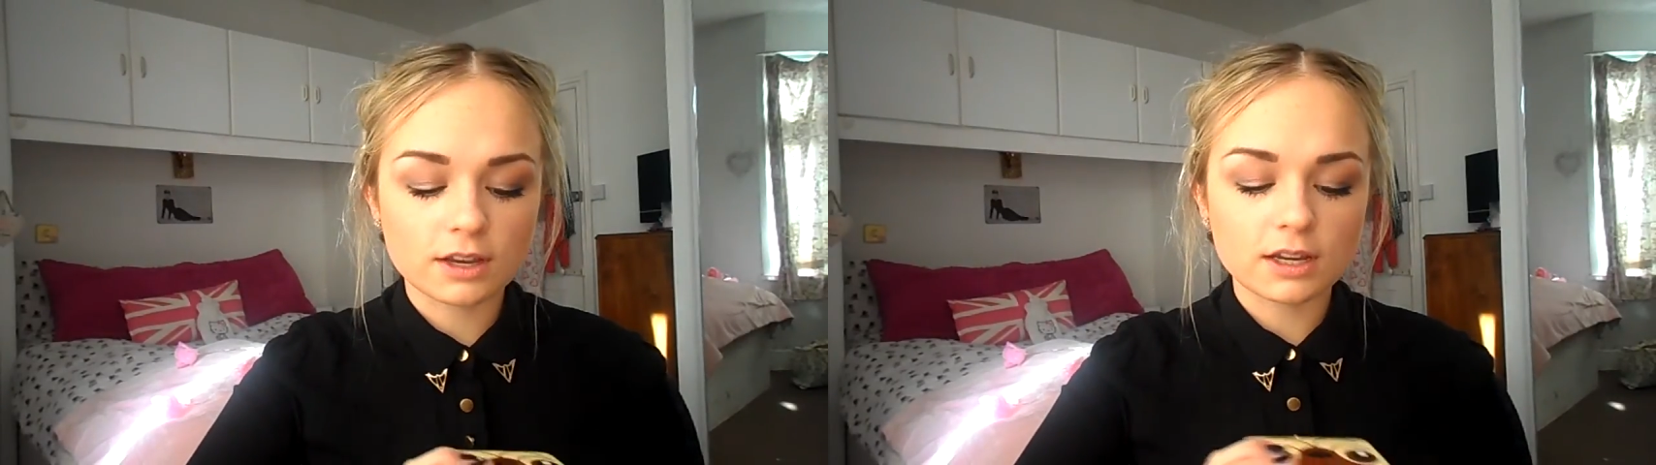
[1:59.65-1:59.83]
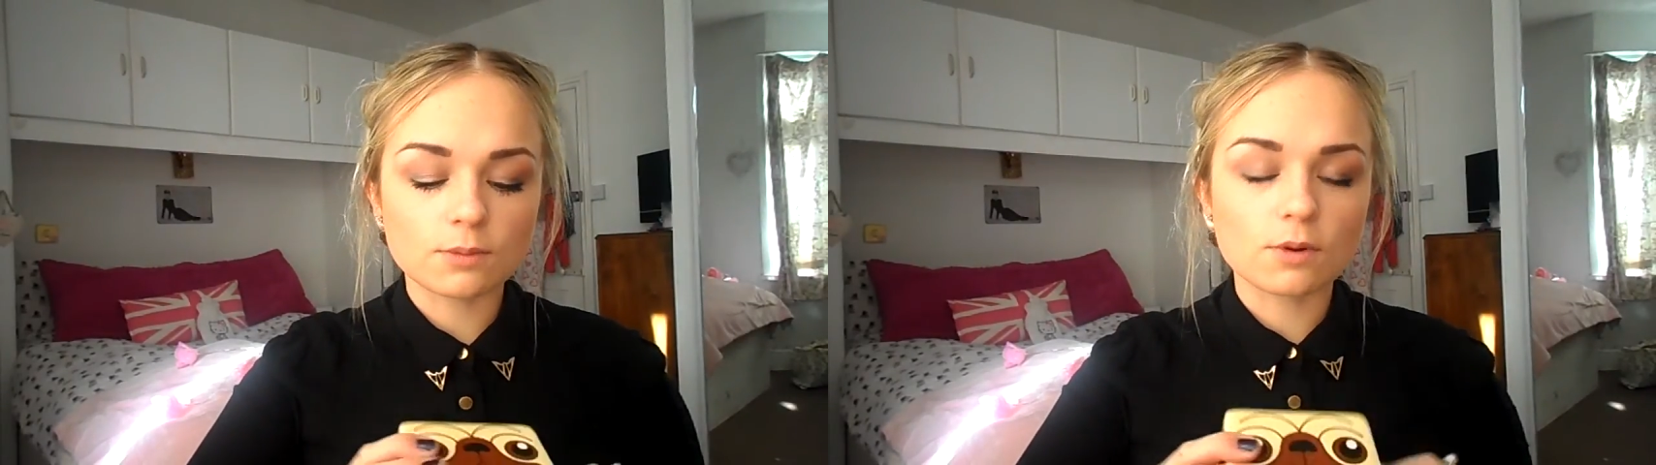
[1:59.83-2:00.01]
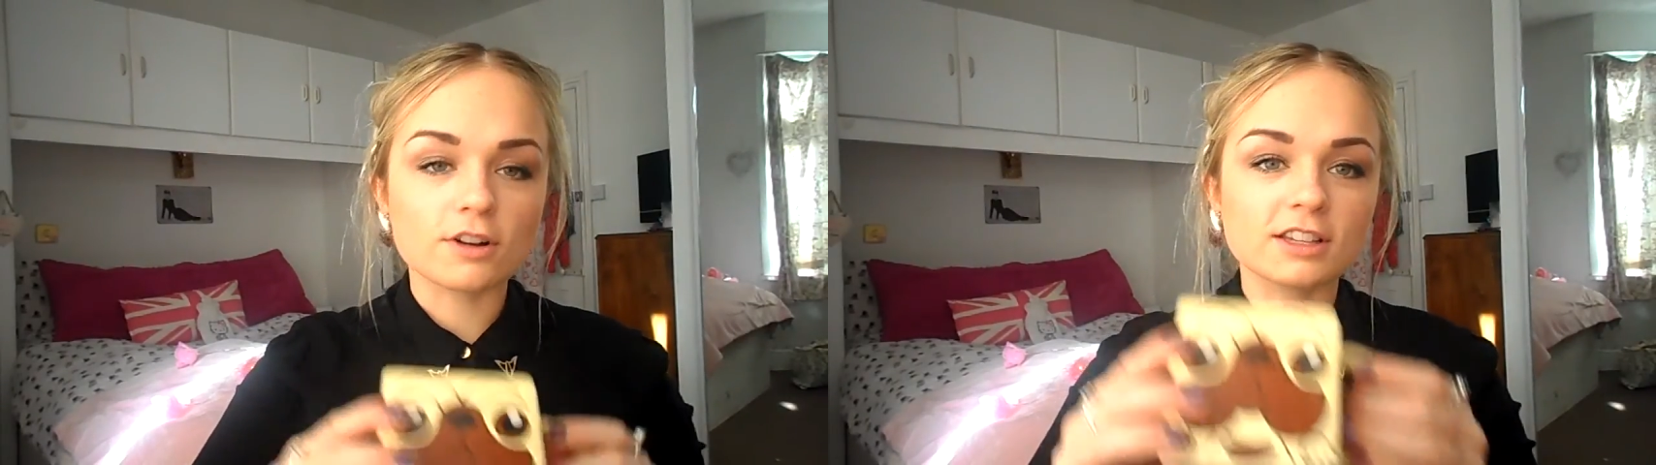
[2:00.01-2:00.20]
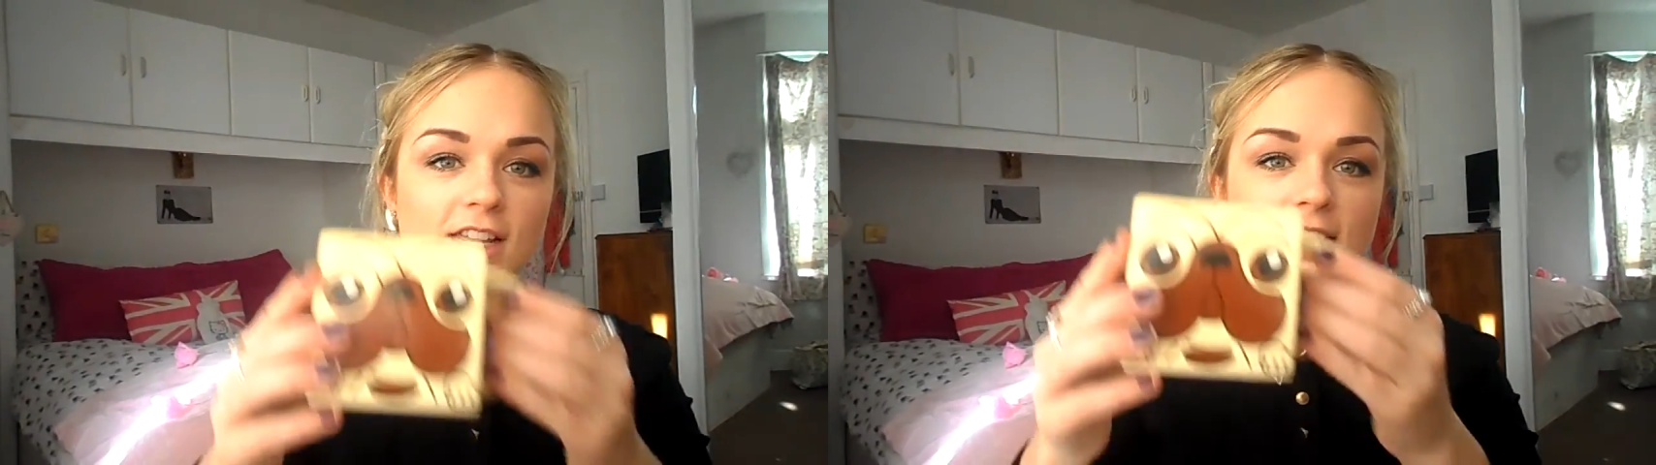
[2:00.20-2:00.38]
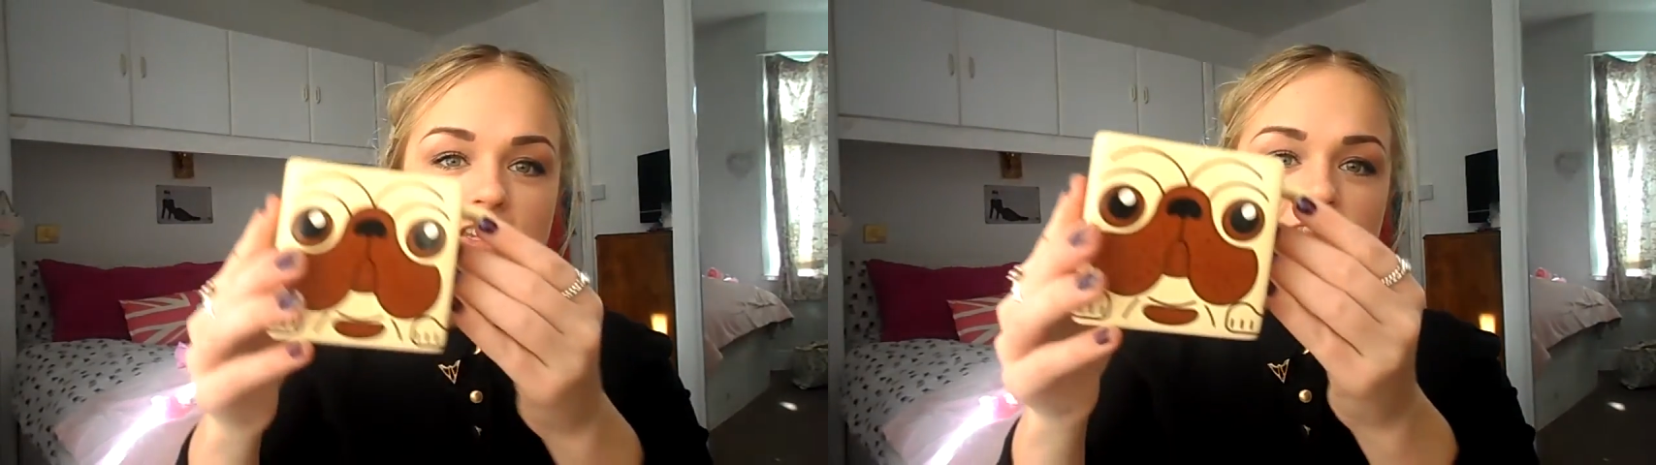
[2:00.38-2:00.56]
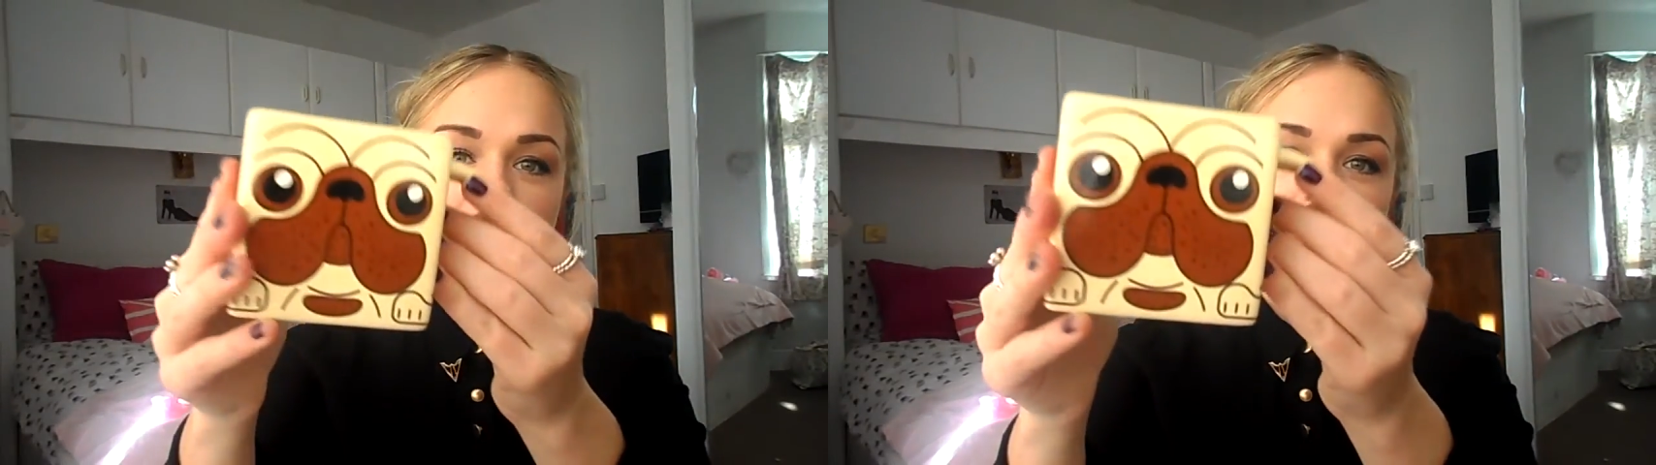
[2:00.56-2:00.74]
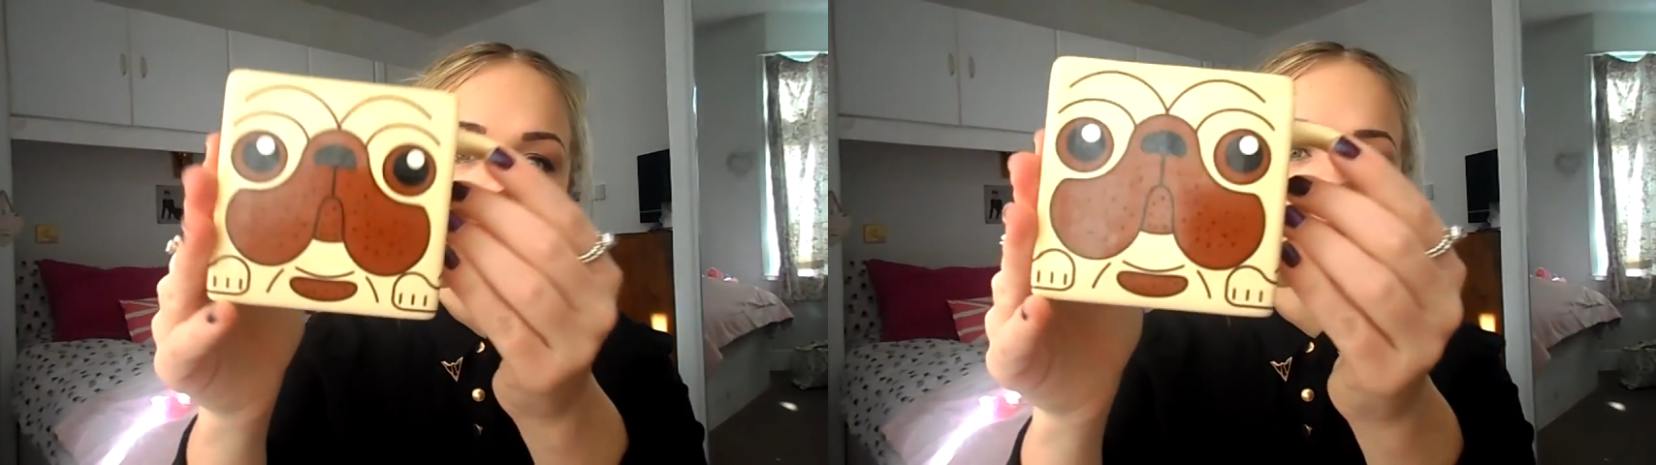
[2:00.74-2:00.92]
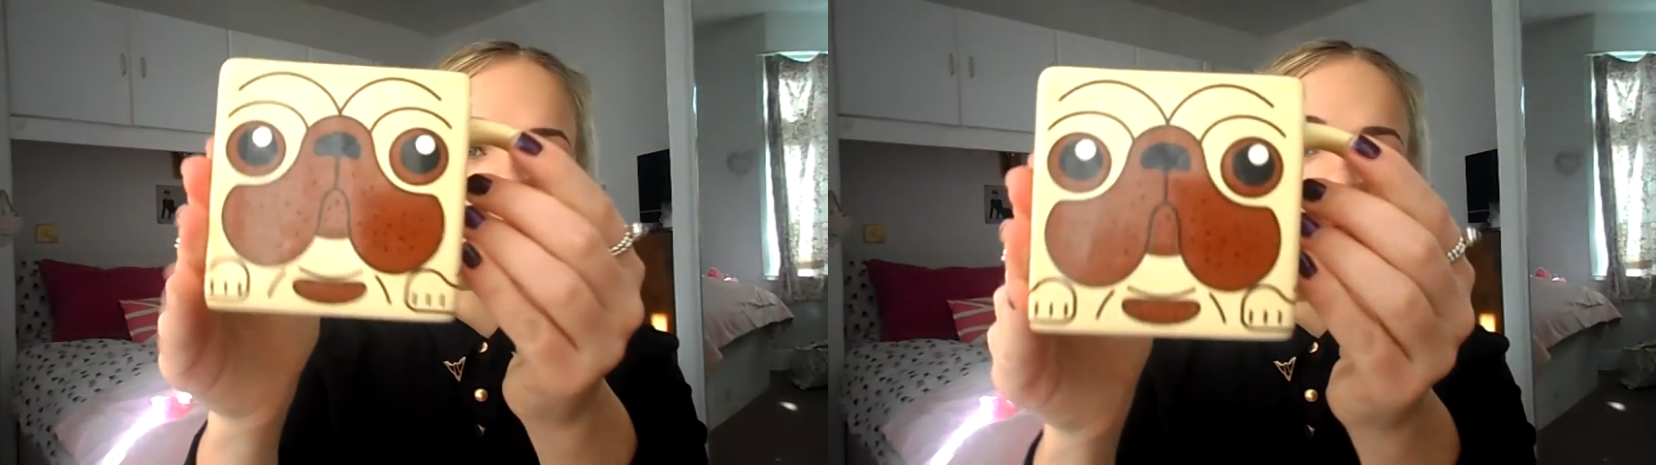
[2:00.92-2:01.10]
I think it was, and it's
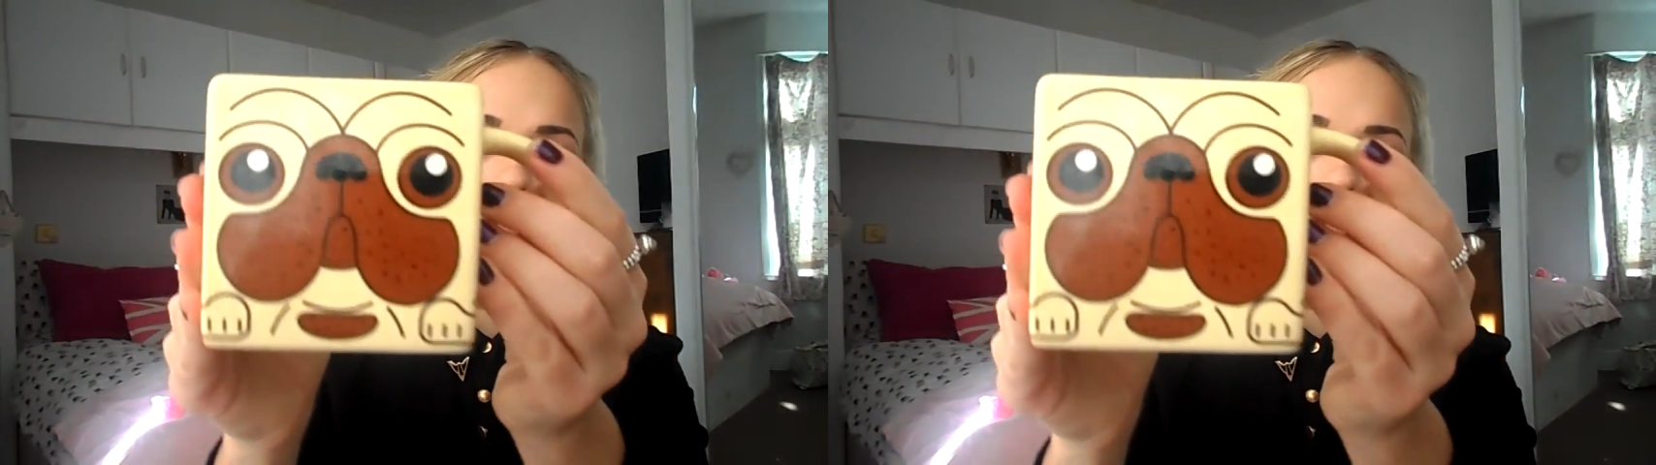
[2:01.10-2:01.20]
this